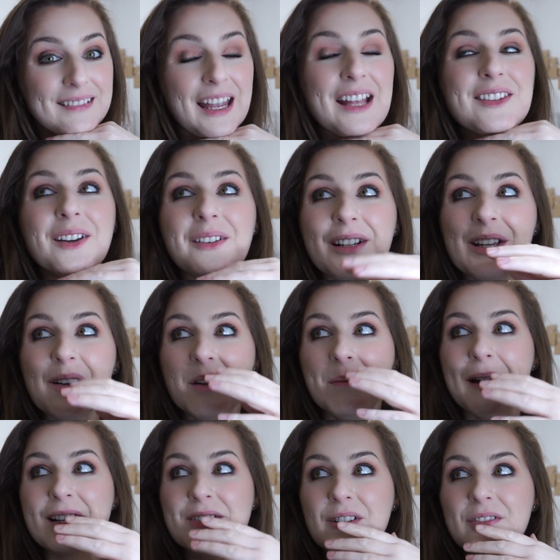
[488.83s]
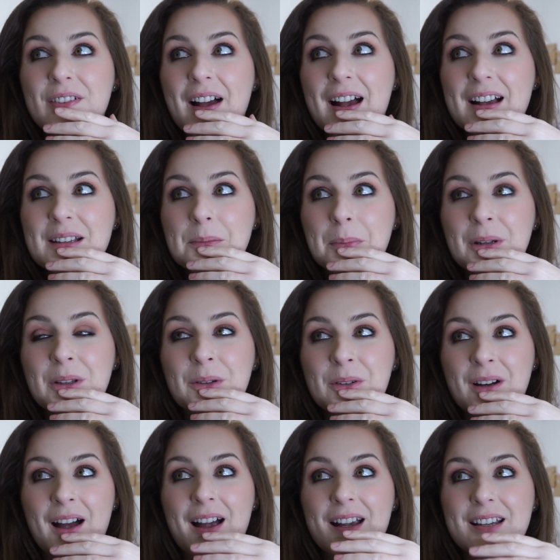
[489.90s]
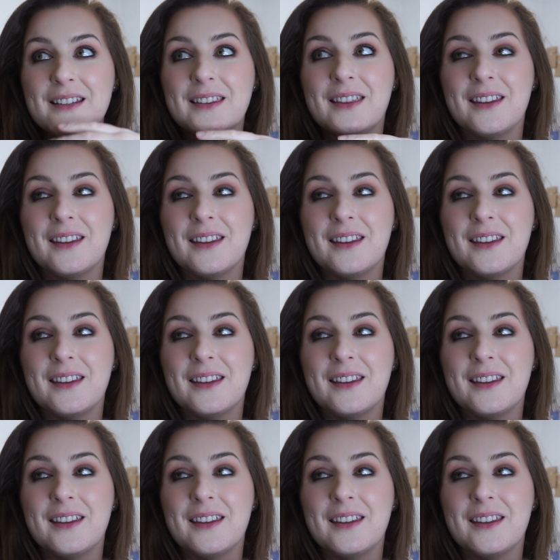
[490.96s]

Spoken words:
It's already going by so fast, but you guys,